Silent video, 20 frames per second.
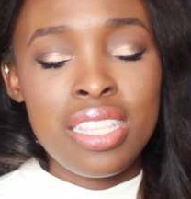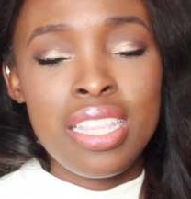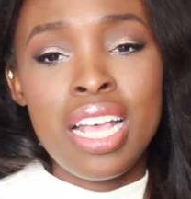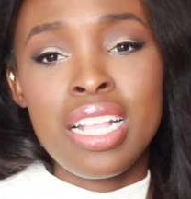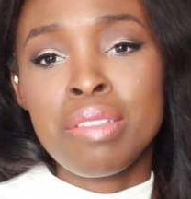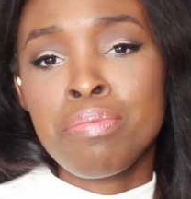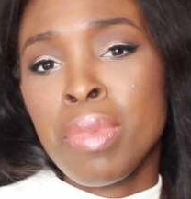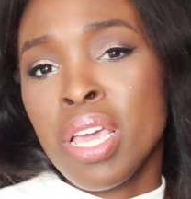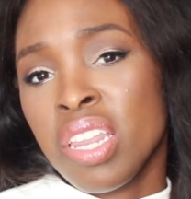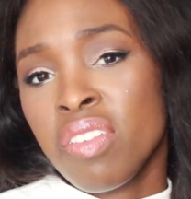
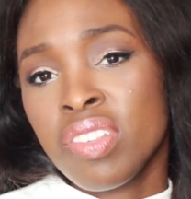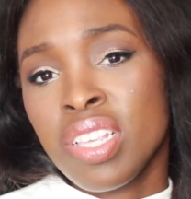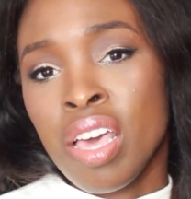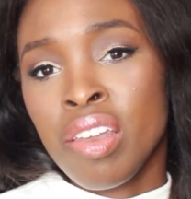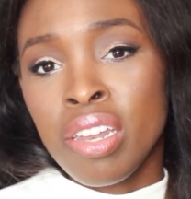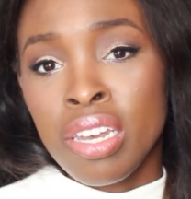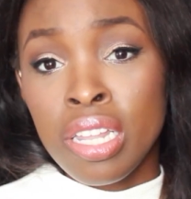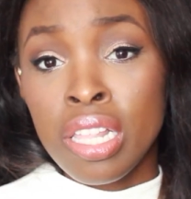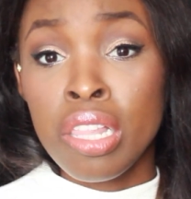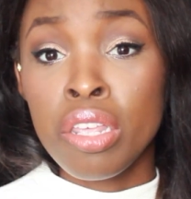That might have
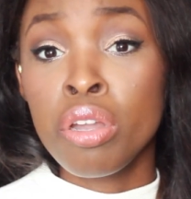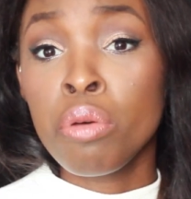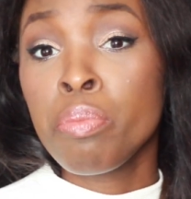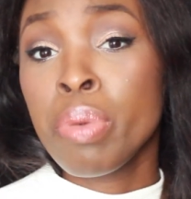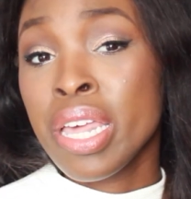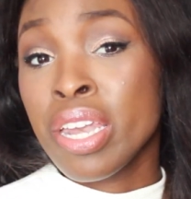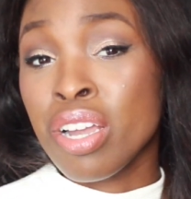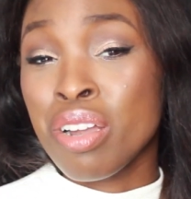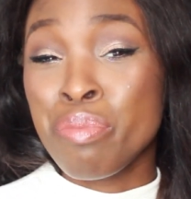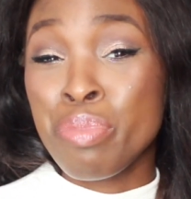sounded a little
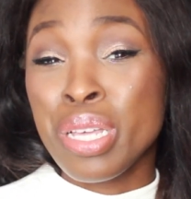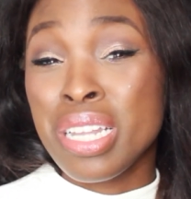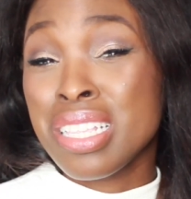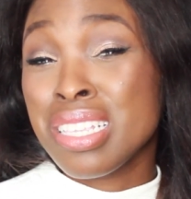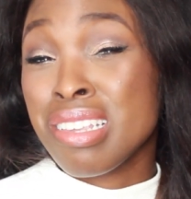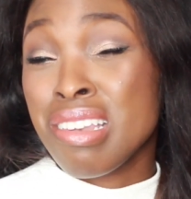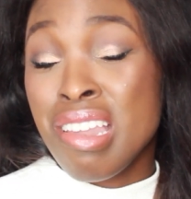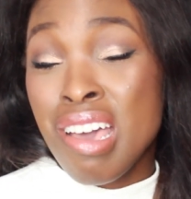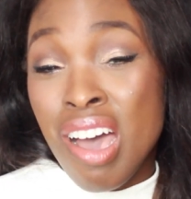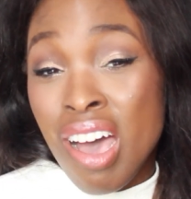bitter, but
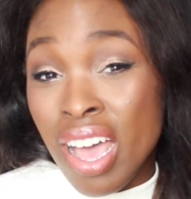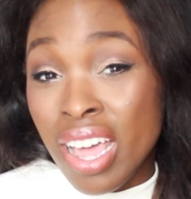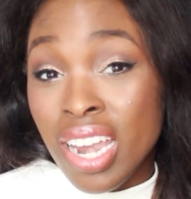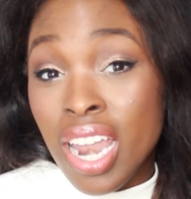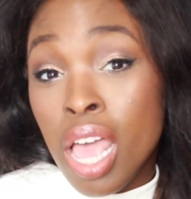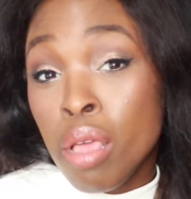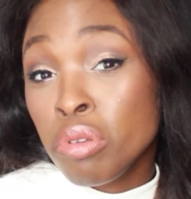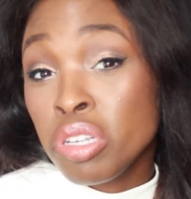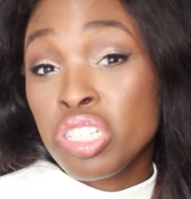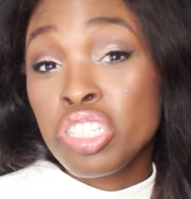it's
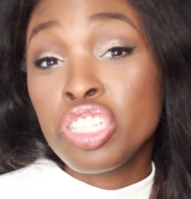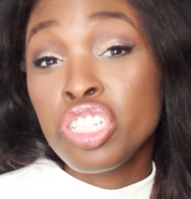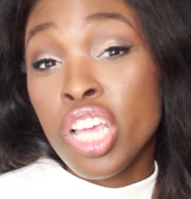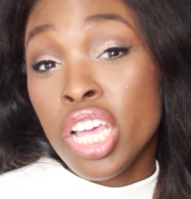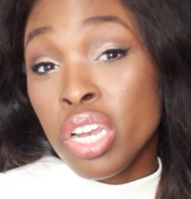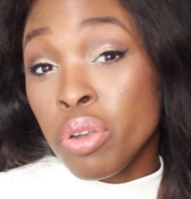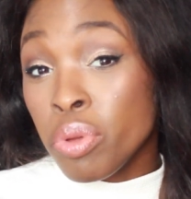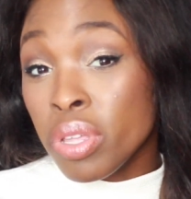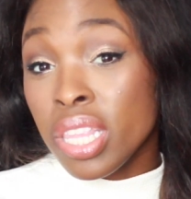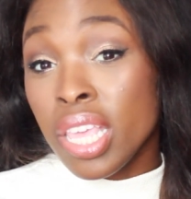not. I'm just
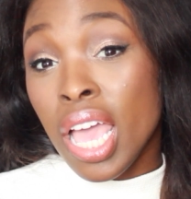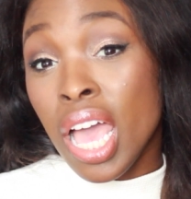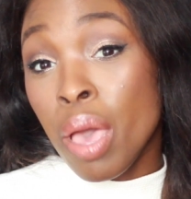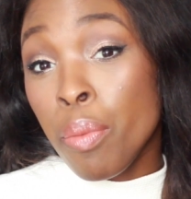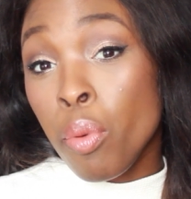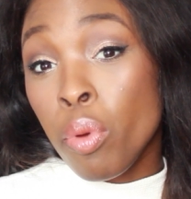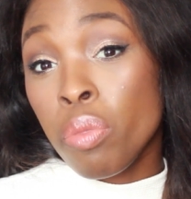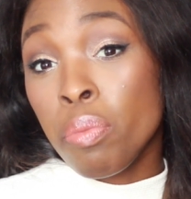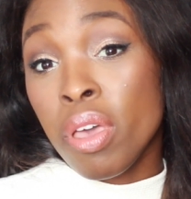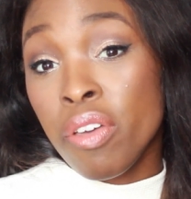genuinely
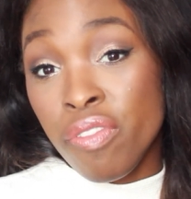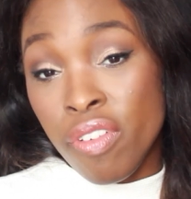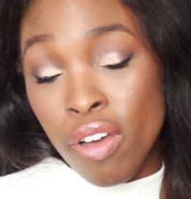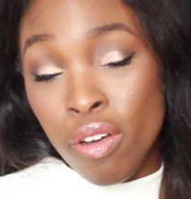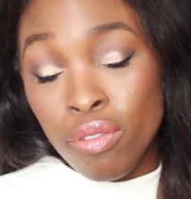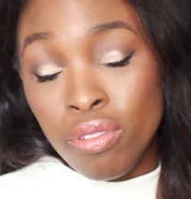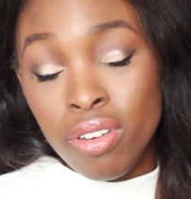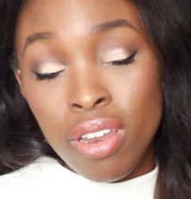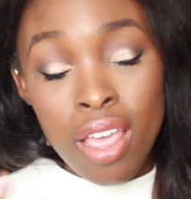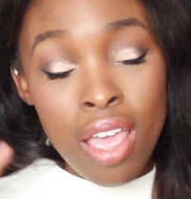happy with my
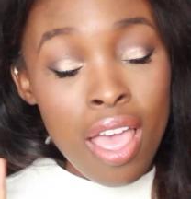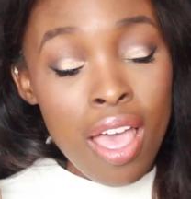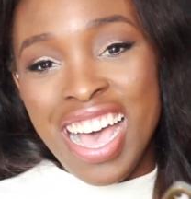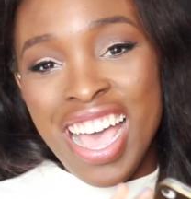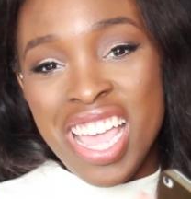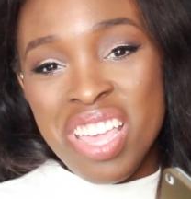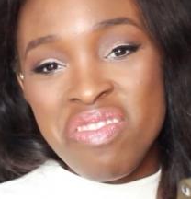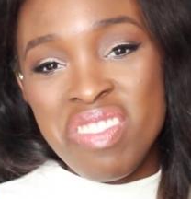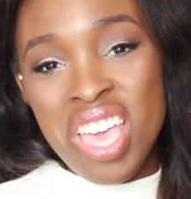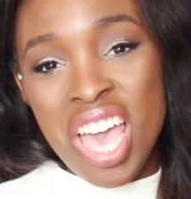phone.
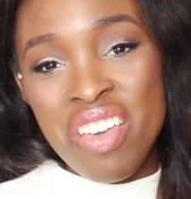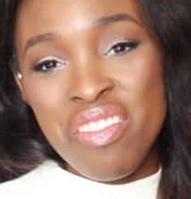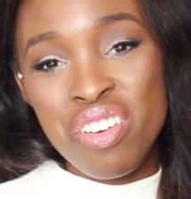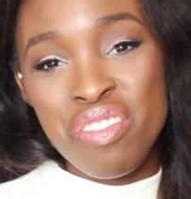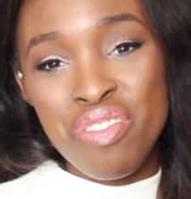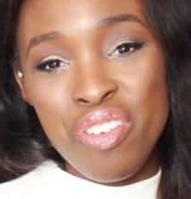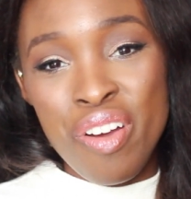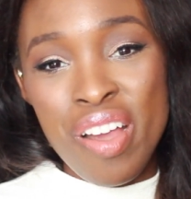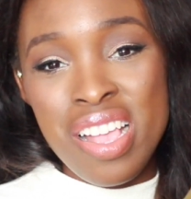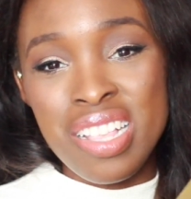I have the
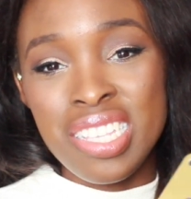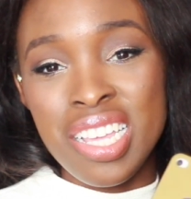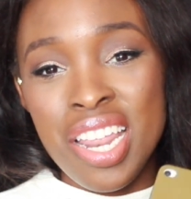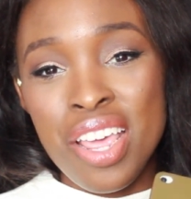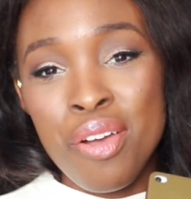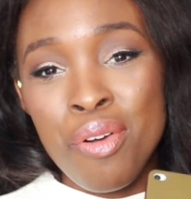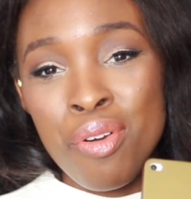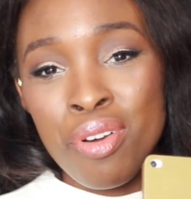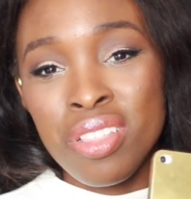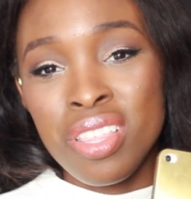iPhone four S and
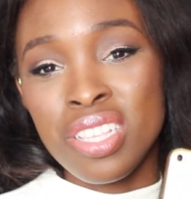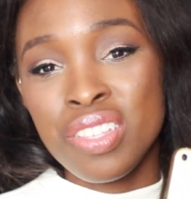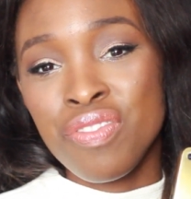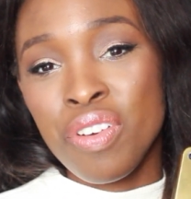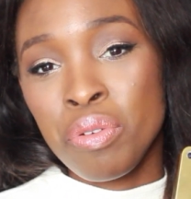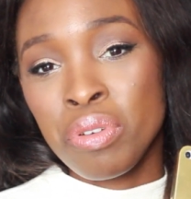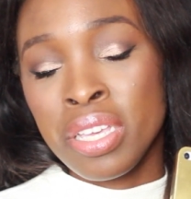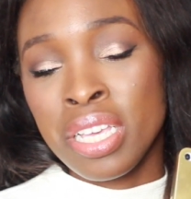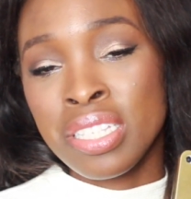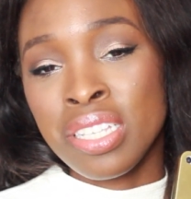I ordered this
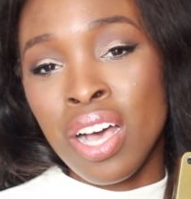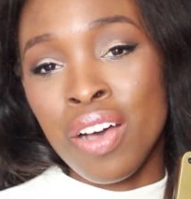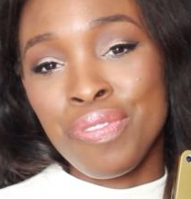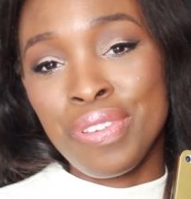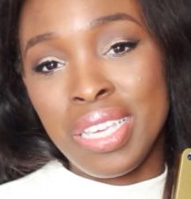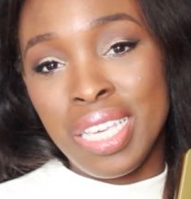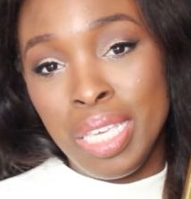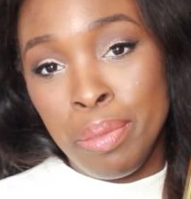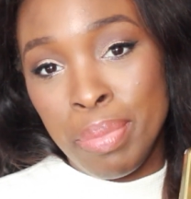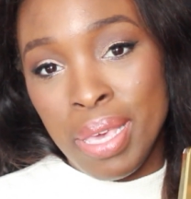phone case
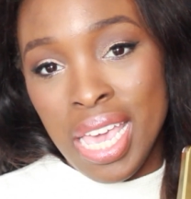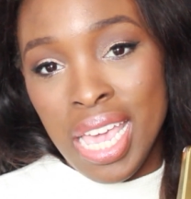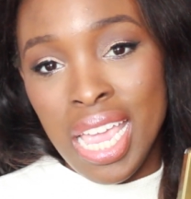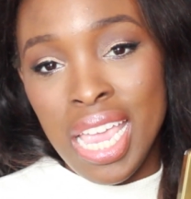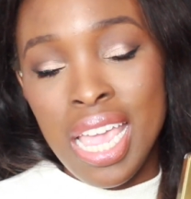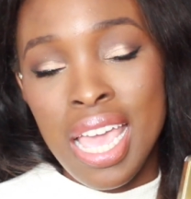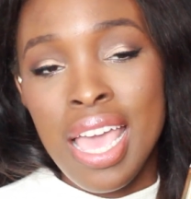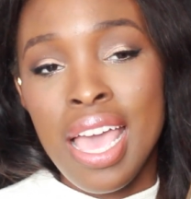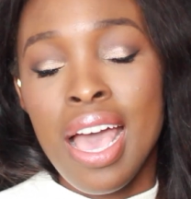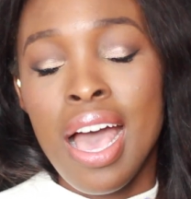off
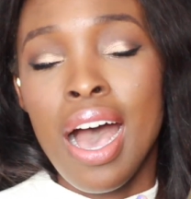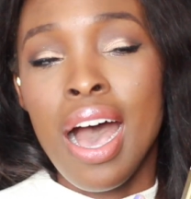eBay.